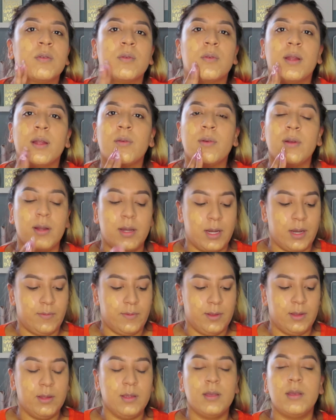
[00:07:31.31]
Right where I have
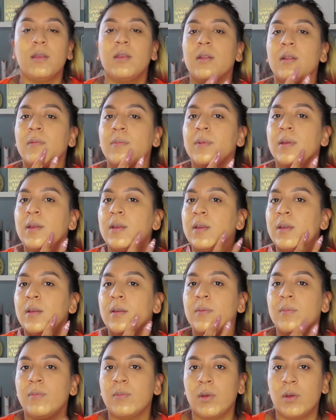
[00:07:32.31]
a little bit
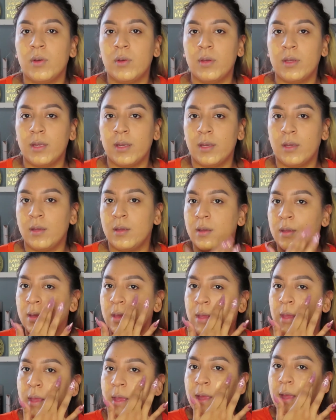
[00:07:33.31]
of more
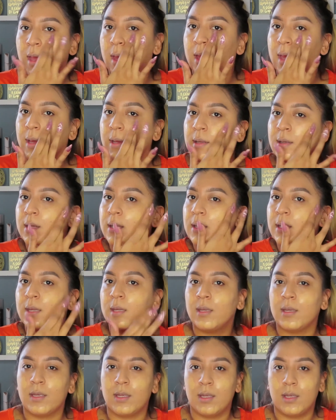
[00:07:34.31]

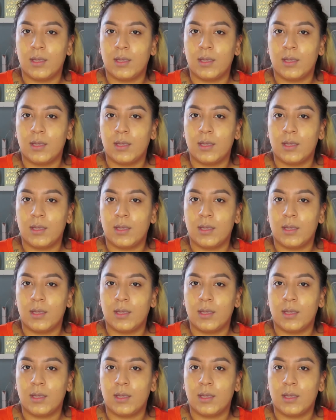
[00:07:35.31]
acne.